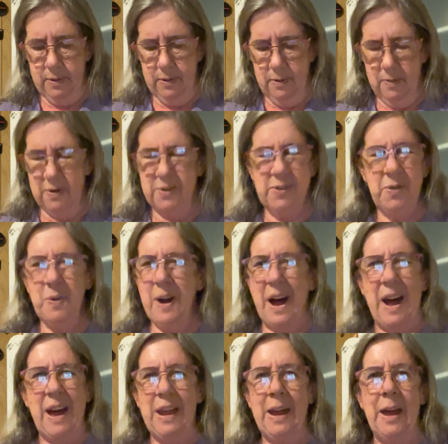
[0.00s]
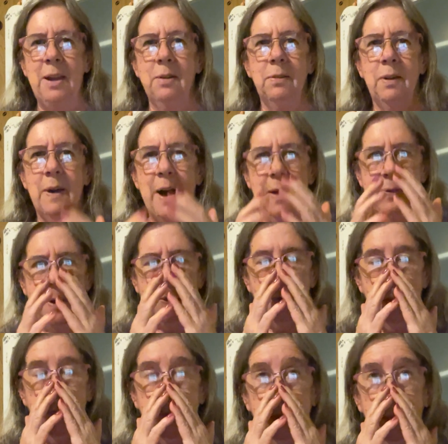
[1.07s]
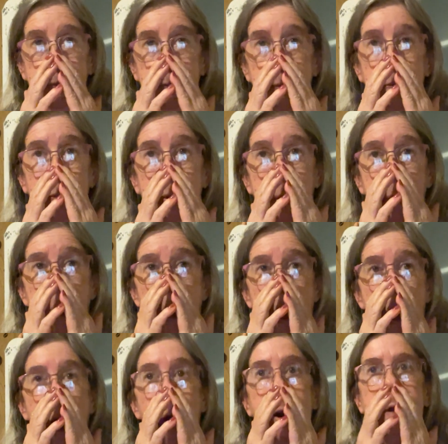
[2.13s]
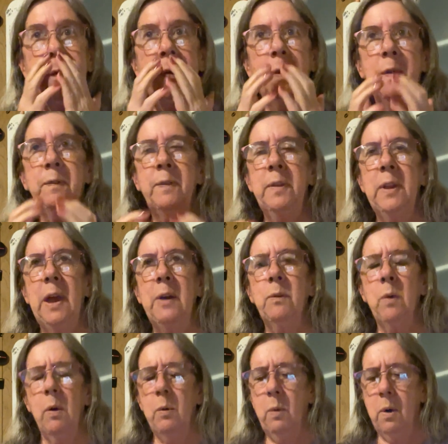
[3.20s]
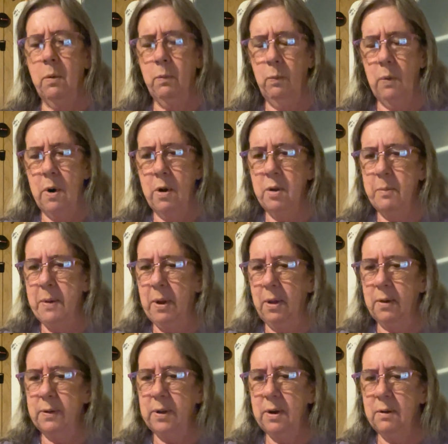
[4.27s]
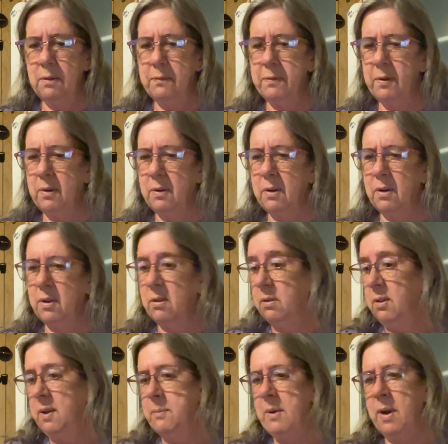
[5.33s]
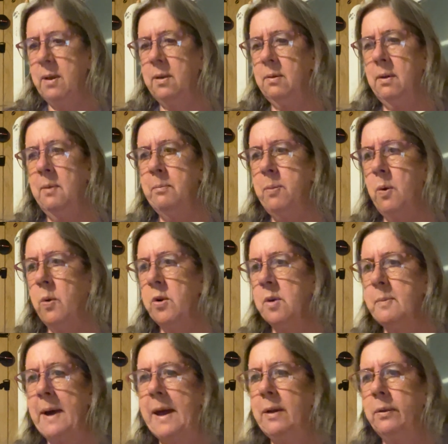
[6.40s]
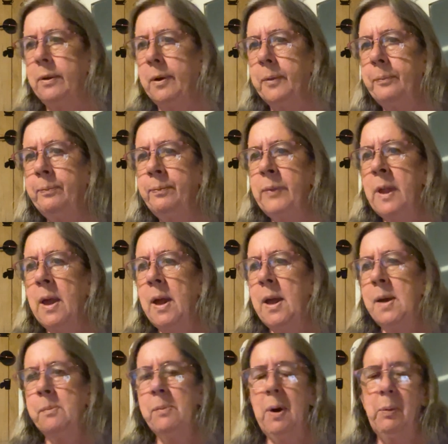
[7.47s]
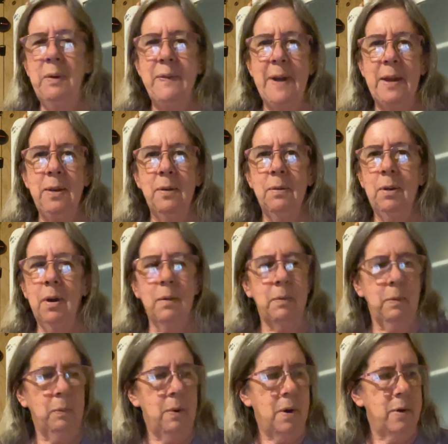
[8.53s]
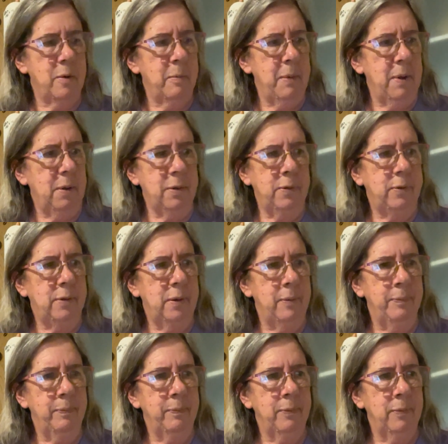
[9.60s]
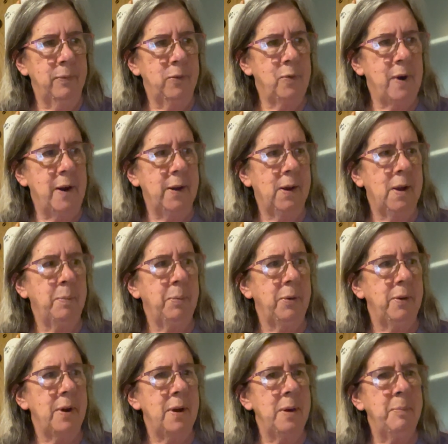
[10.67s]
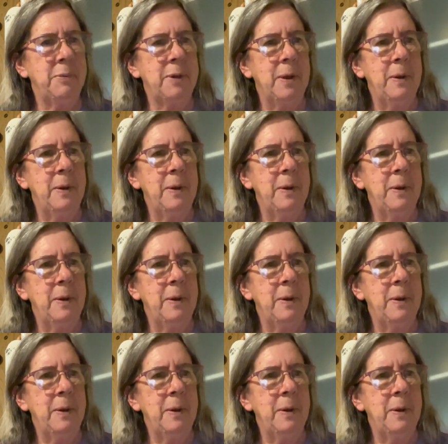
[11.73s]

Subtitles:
Or it's too hot. I don't know how they grow. I don't even know if they grow watermelons here in Florida. They might import them. I don't know. But we've had no luck with watermelons. Tried a couple times.